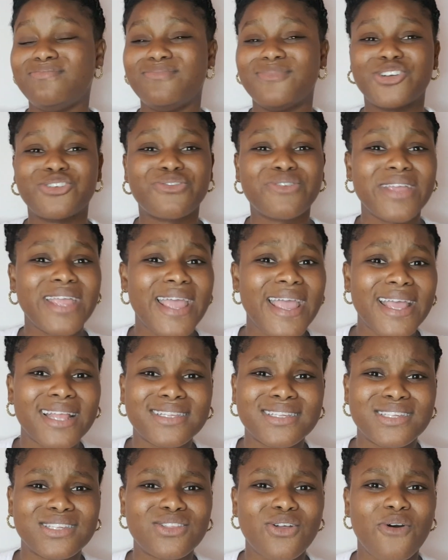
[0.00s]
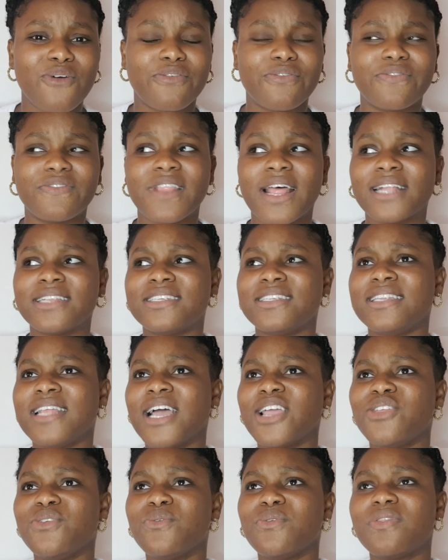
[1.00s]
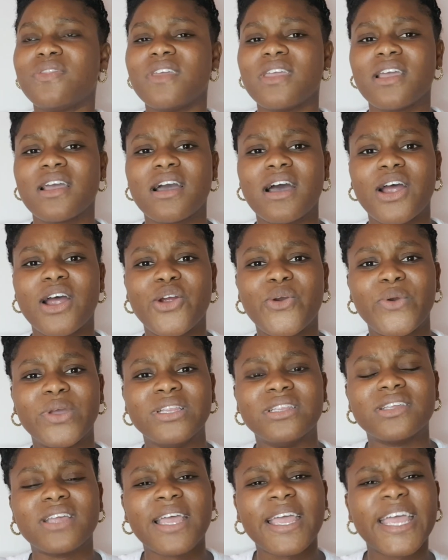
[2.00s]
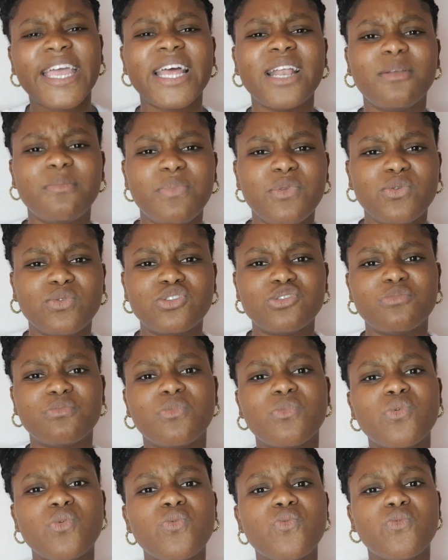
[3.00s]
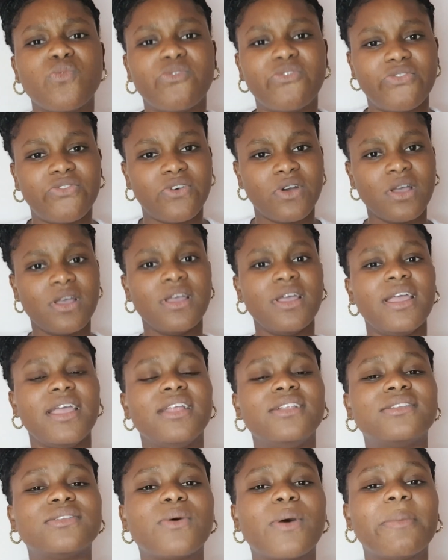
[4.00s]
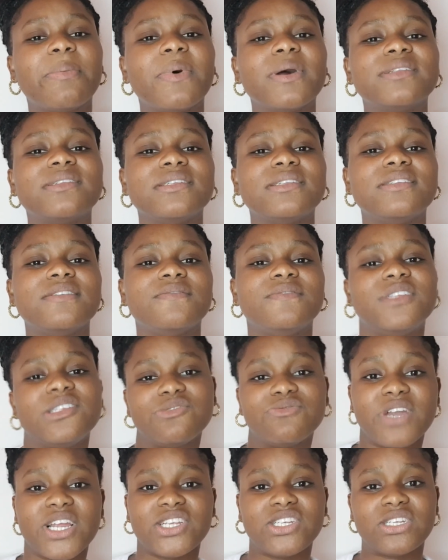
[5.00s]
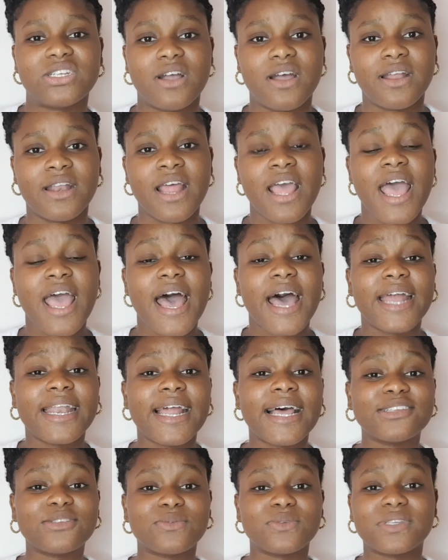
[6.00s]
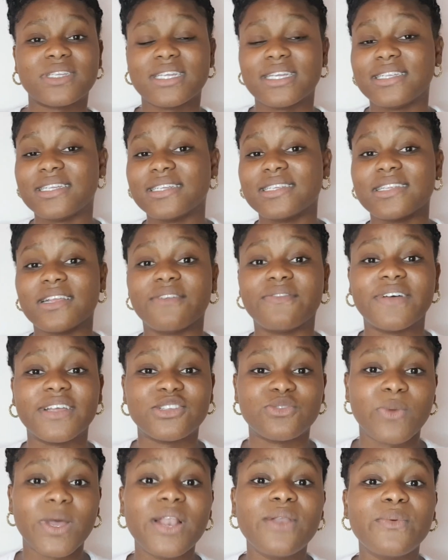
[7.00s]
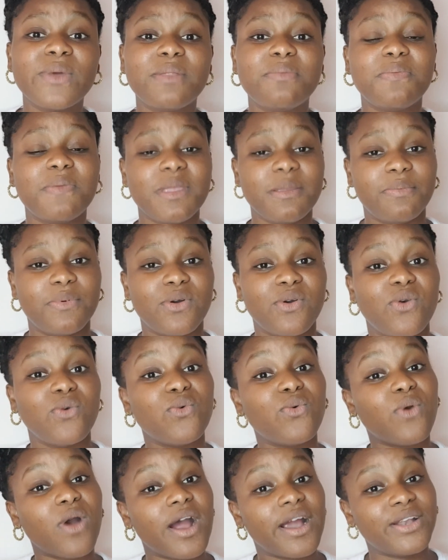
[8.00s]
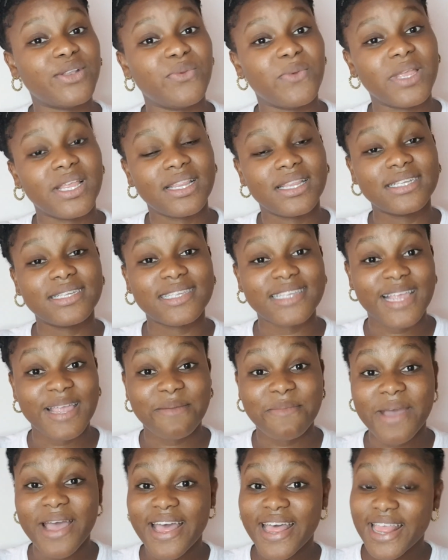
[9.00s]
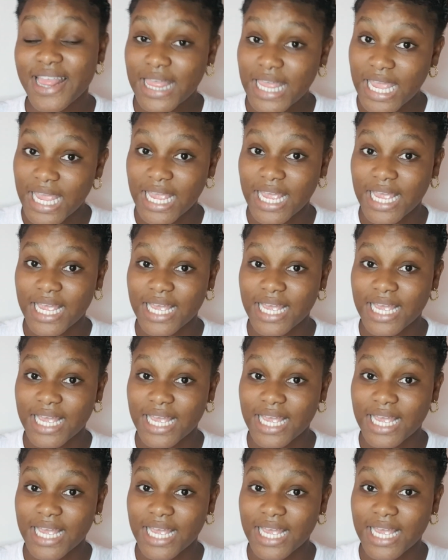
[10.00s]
create stuff that you think are going to help you to move into a positive direction and associate yourself as well with people who are doing the same thing.